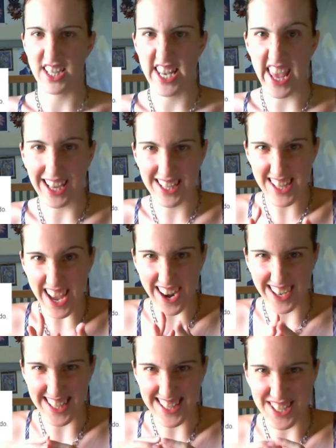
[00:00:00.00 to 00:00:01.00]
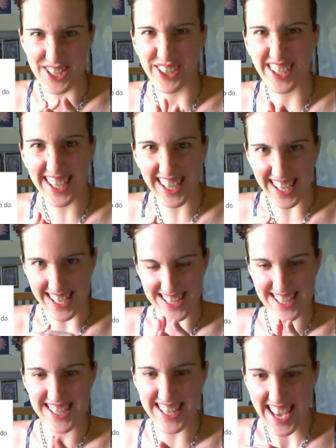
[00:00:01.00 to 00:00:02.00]
the next target is your
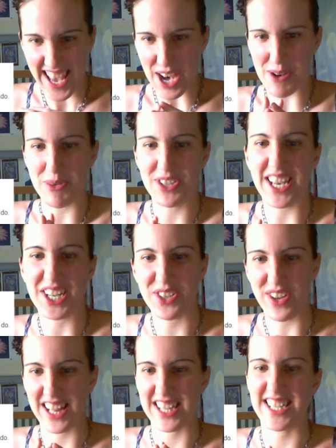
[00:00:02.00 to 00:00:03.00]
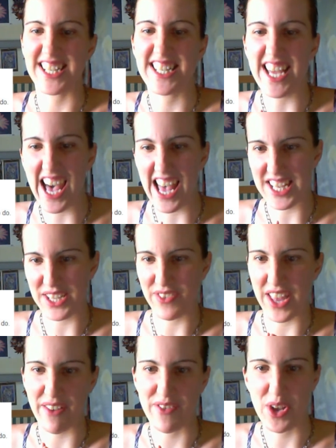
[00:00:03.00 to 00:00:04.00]
kids. Homosexuality dies if
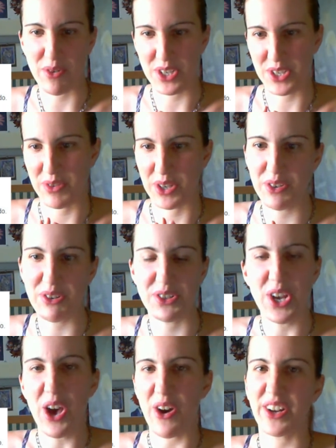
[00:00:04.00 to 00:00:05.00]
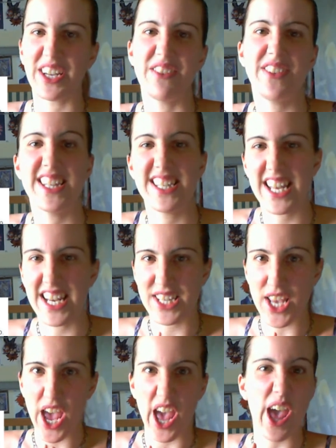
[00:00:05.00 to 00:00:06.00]
they have no one to recruit or convince that it's
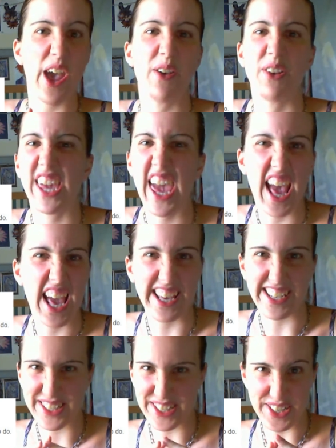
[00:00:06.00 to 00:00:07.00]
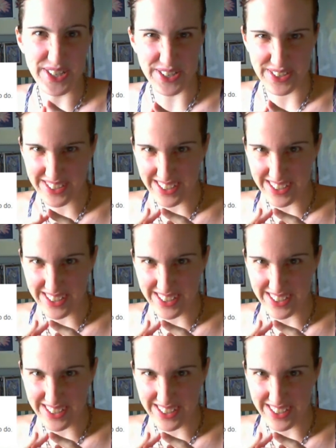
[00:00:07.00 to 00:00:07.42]
okay to do.